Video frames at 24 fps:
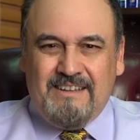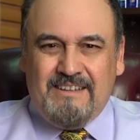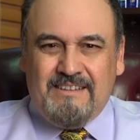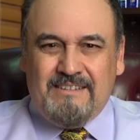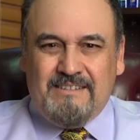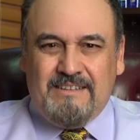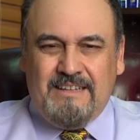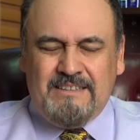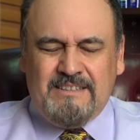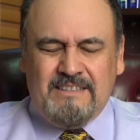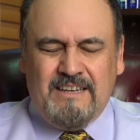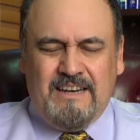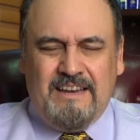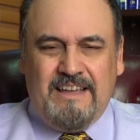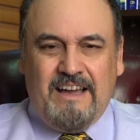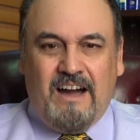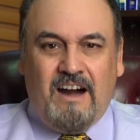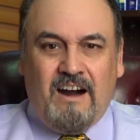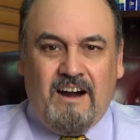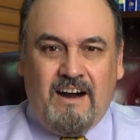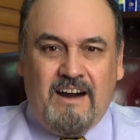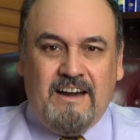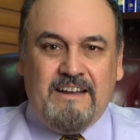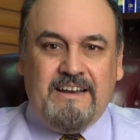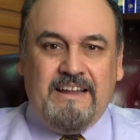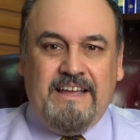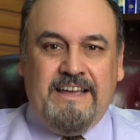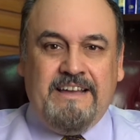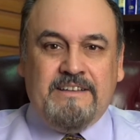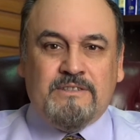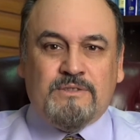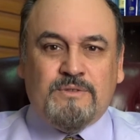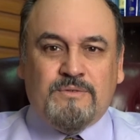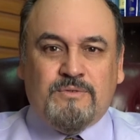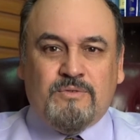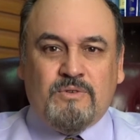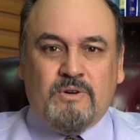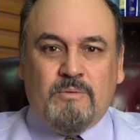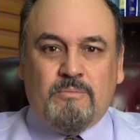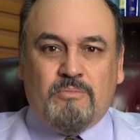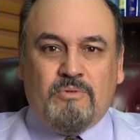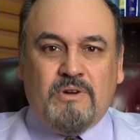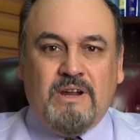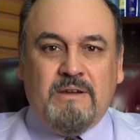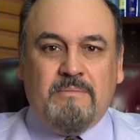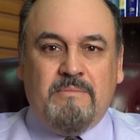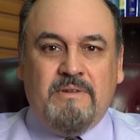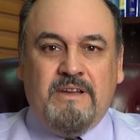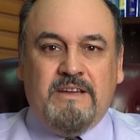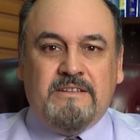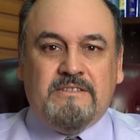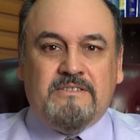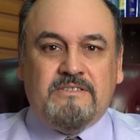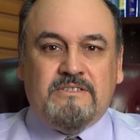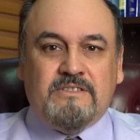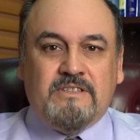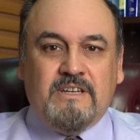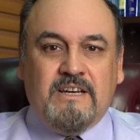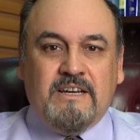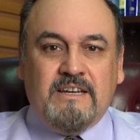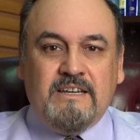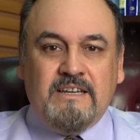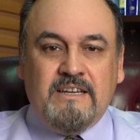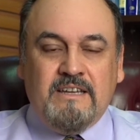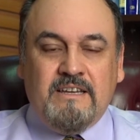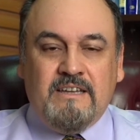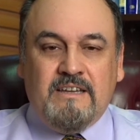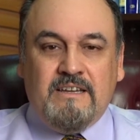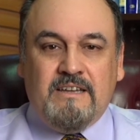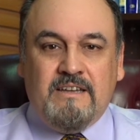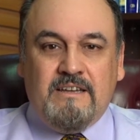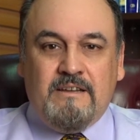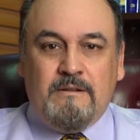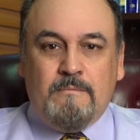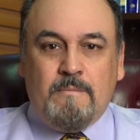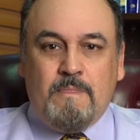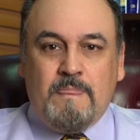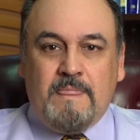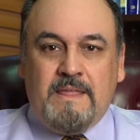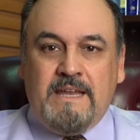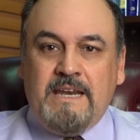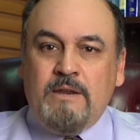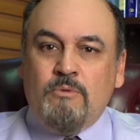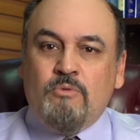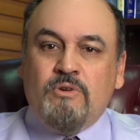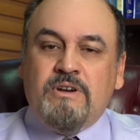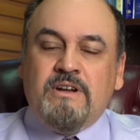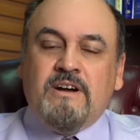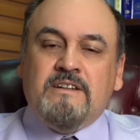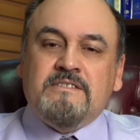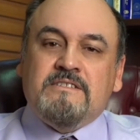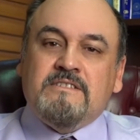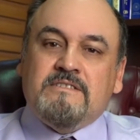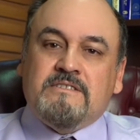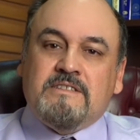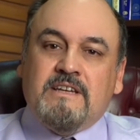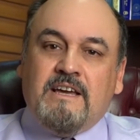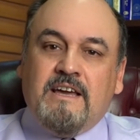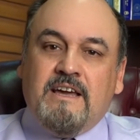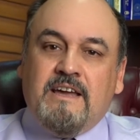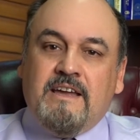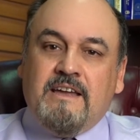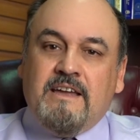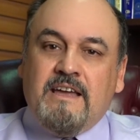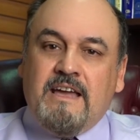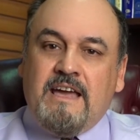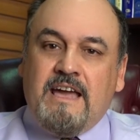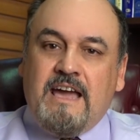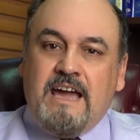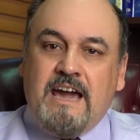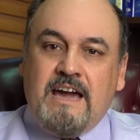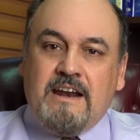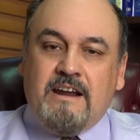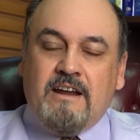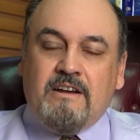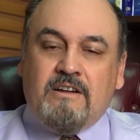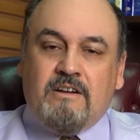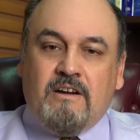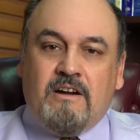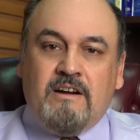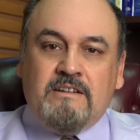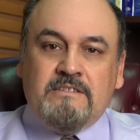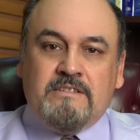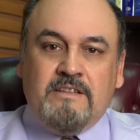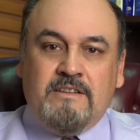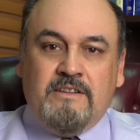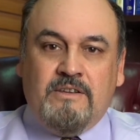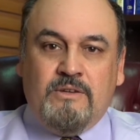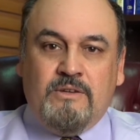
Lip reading: That's an odd answer for a bright man to say. And he went on to say, had I gone to the